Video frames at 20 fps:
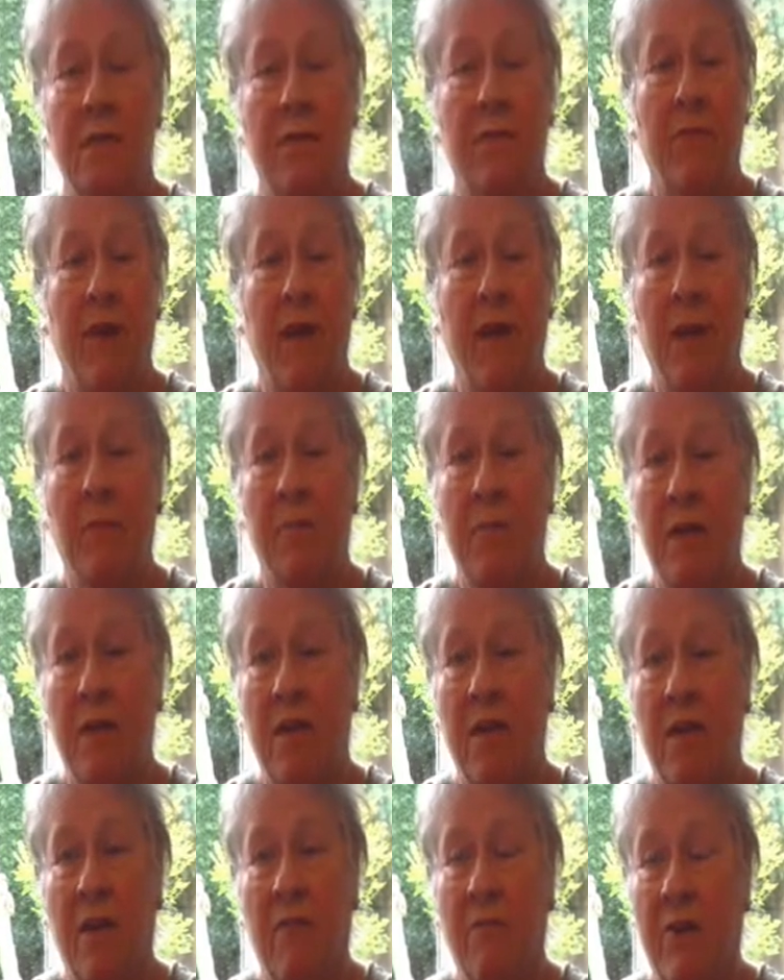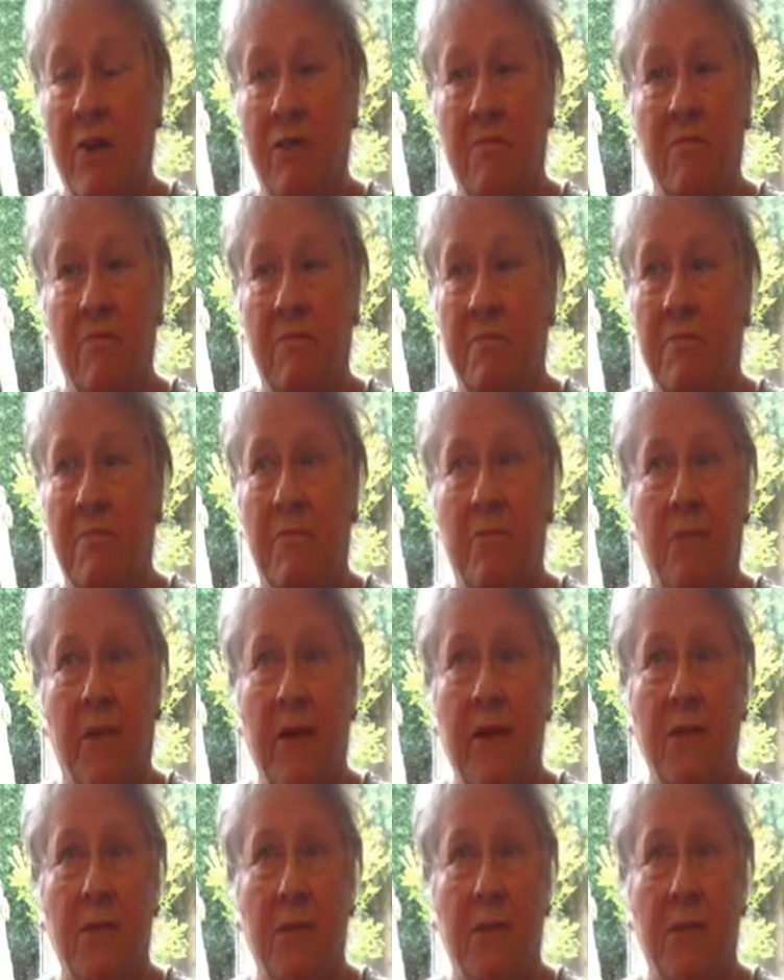is if Andy can ever find